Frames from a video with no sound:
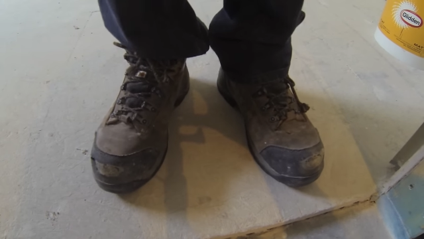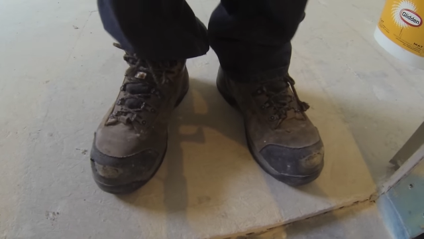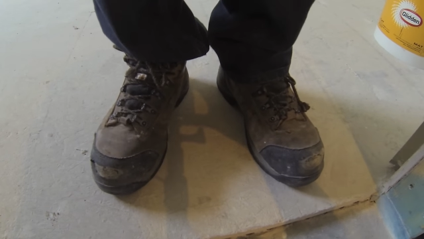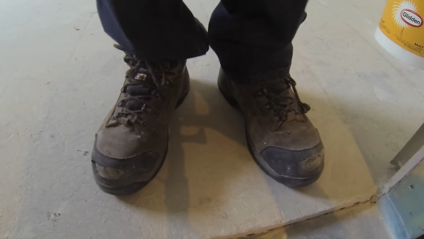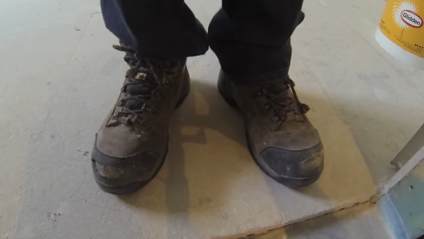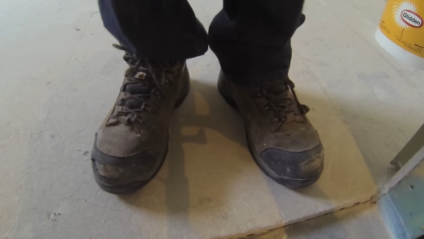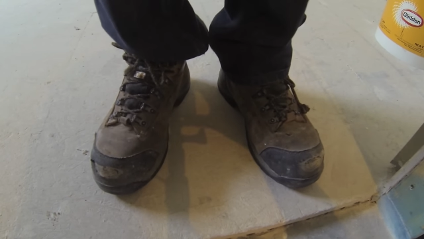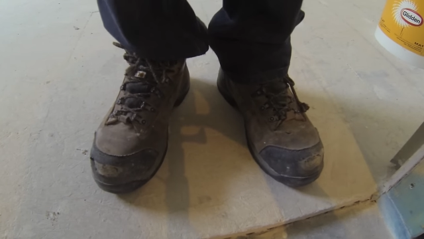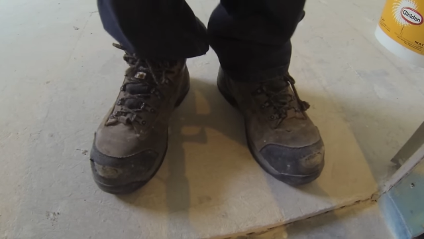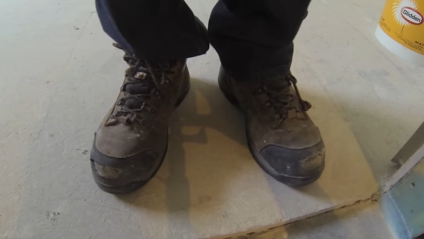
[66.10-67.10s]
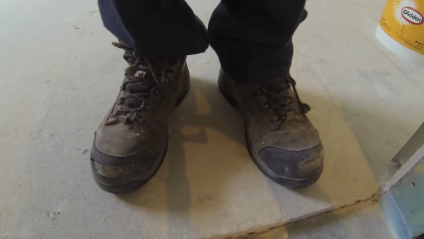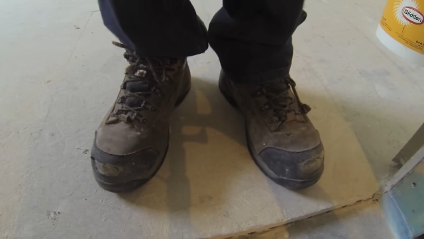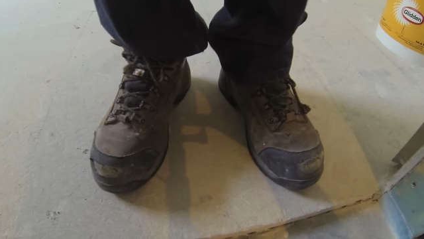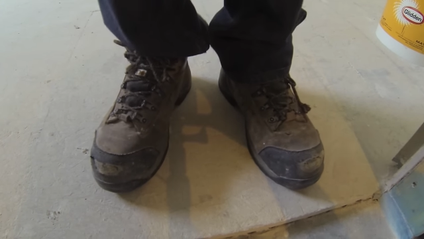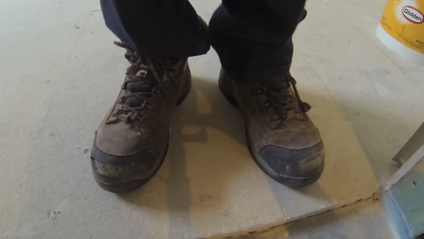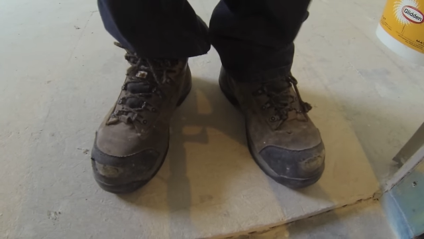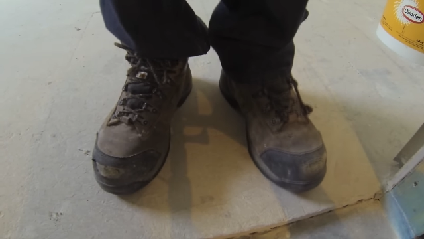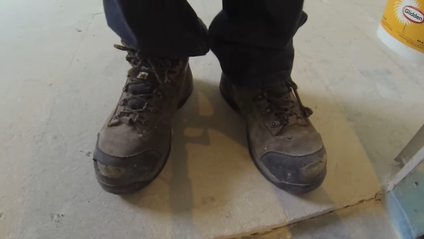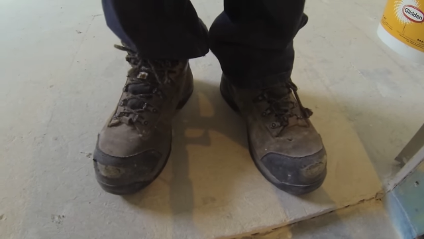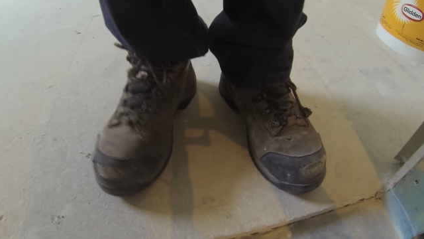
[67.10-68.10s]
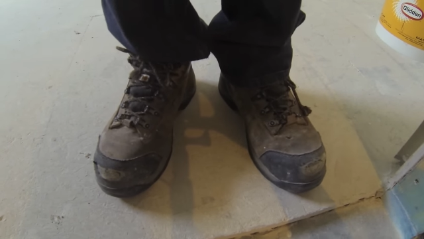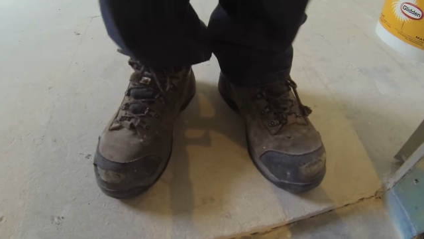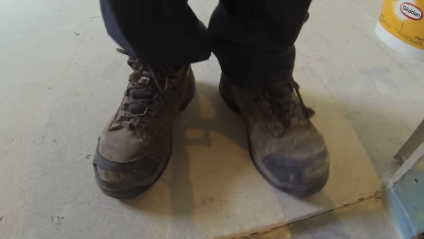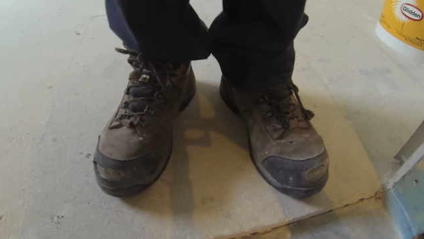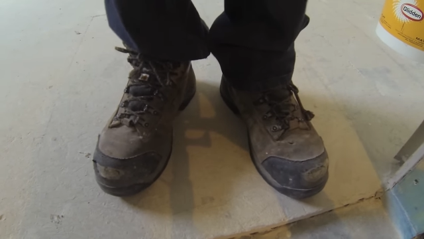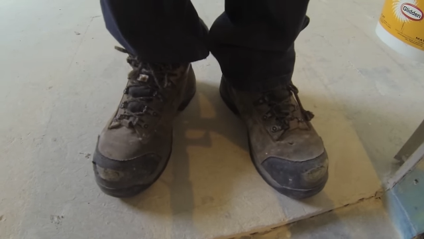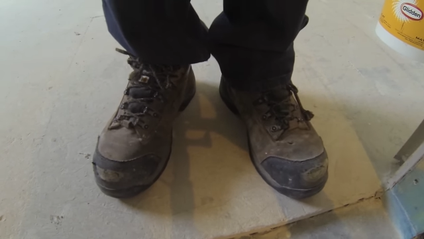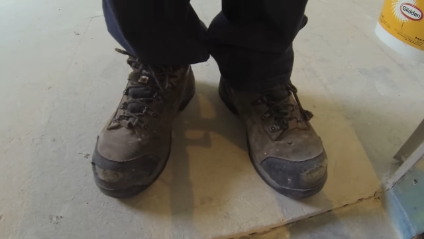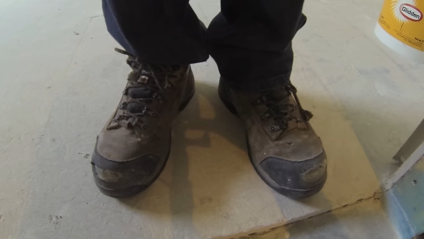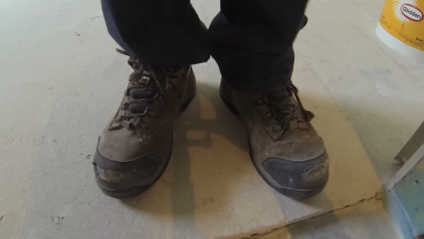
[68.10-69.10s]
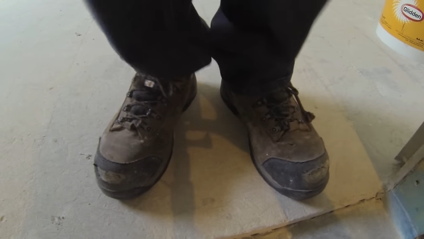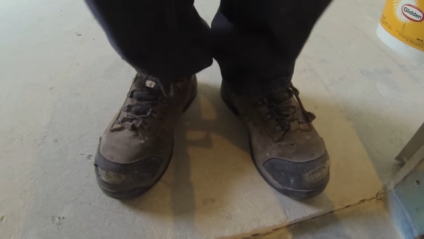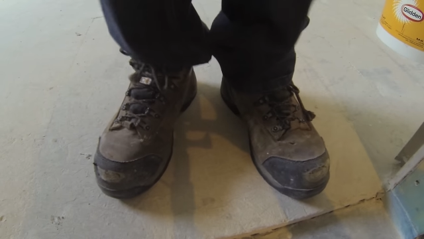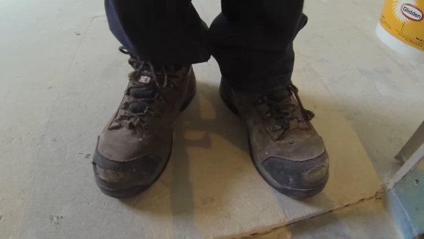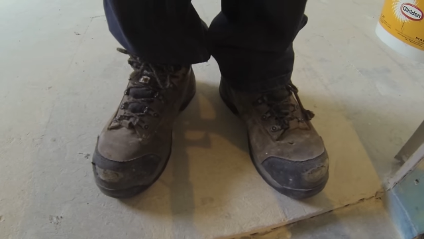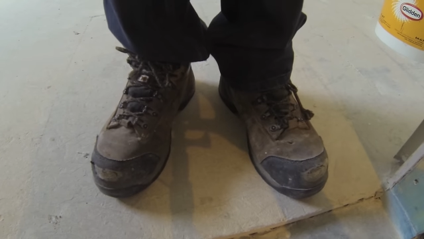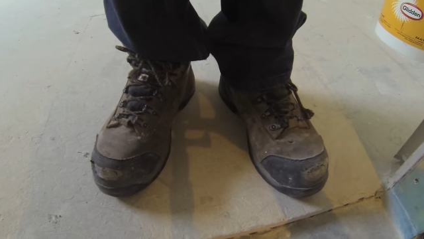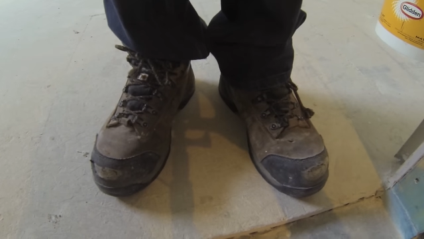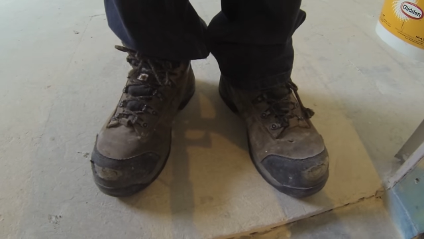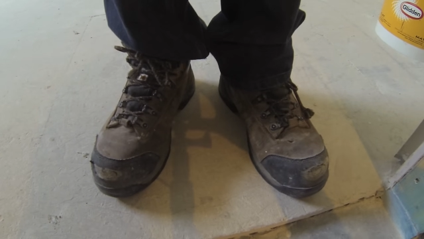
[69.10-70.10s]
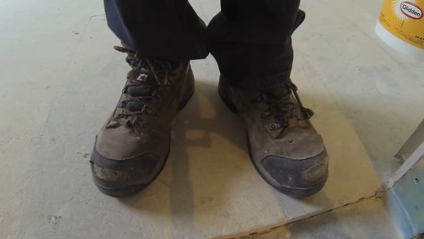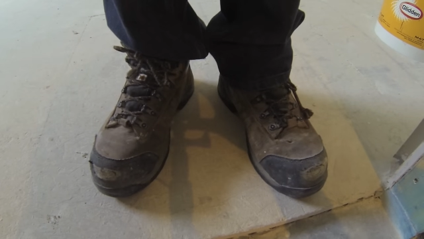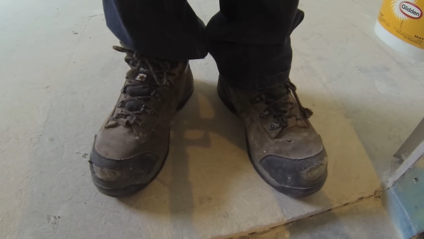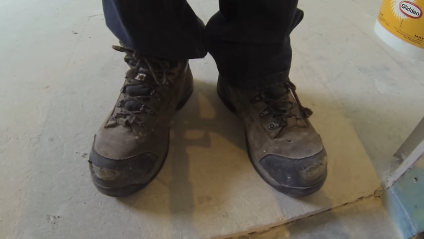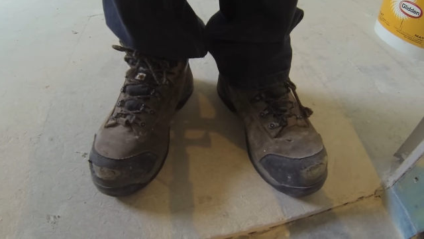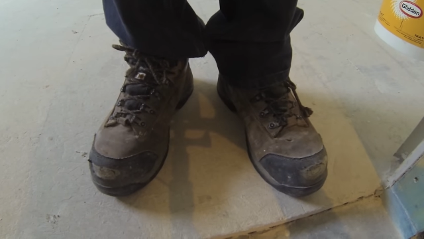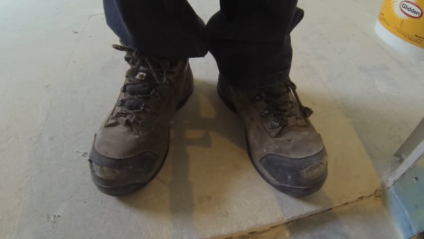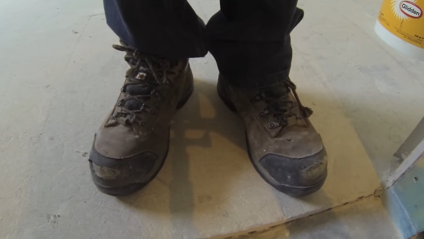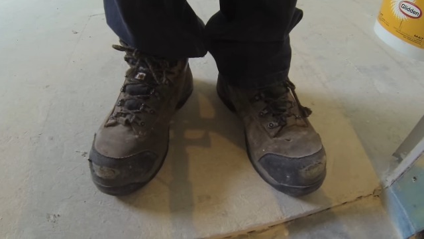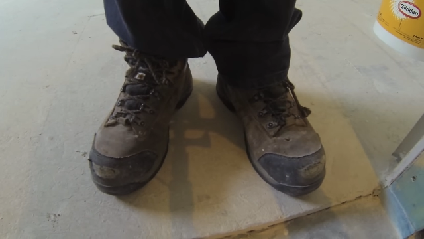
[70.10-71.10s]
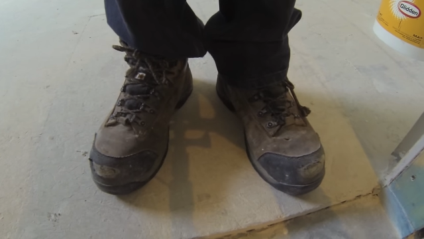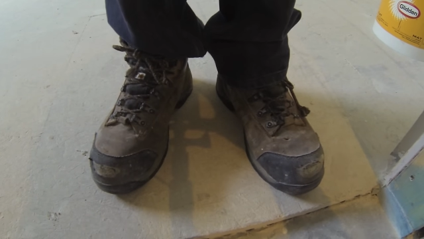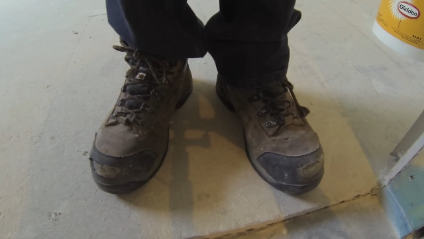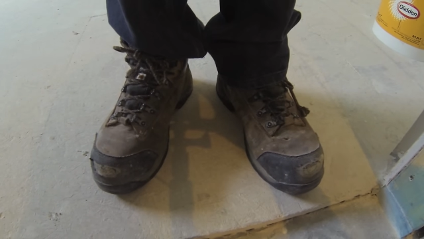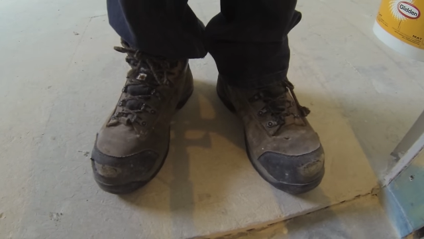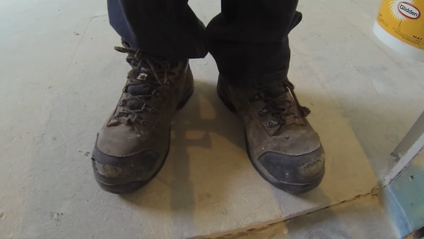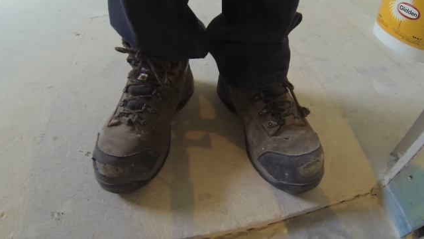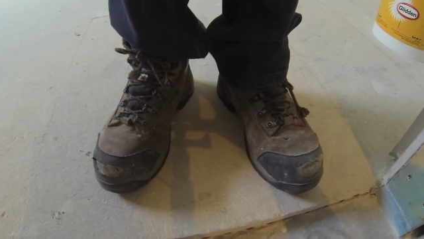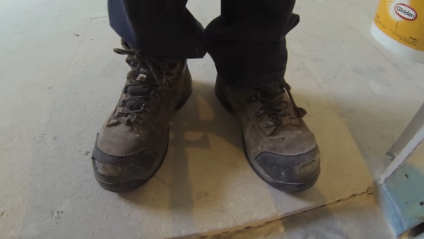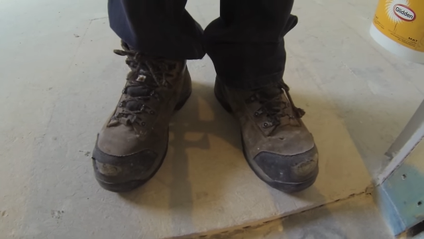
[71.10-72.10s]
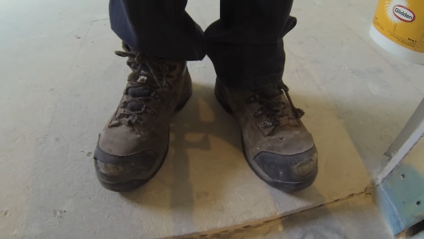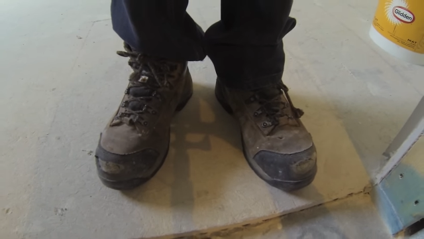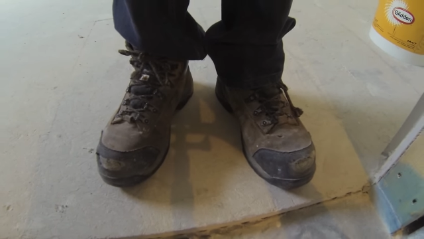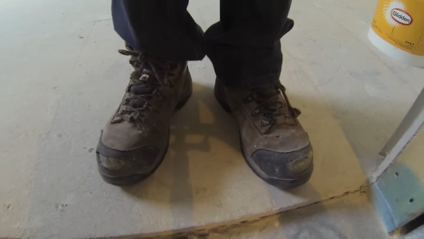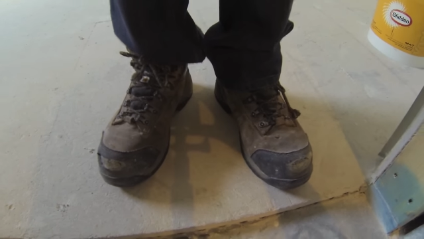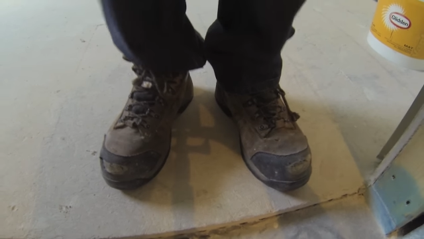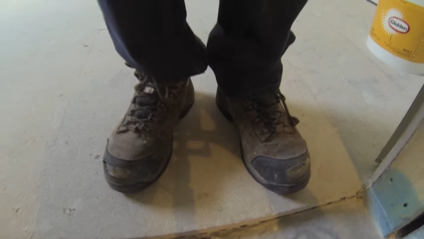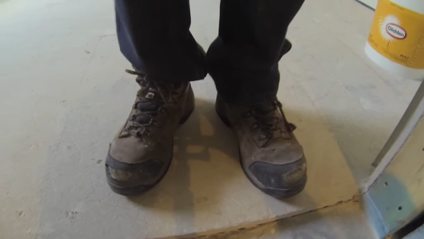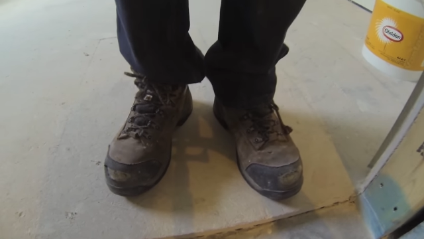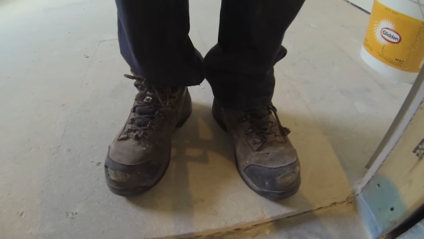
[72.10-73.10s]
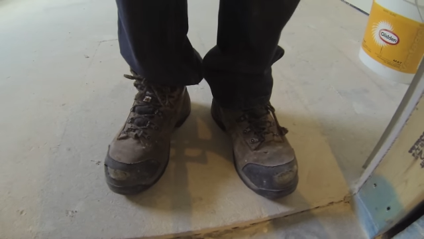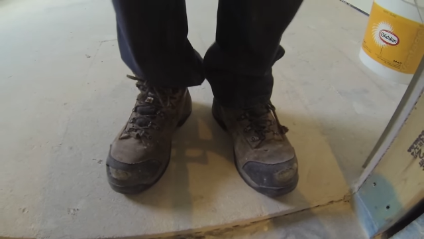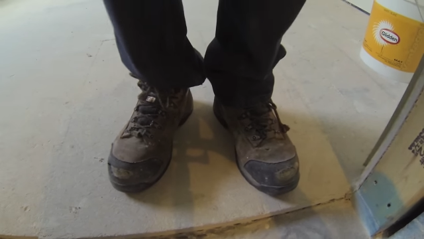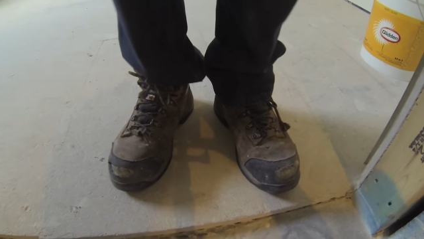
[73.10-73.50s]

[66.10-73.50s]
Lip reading: No face is visible, so there are no lips to read.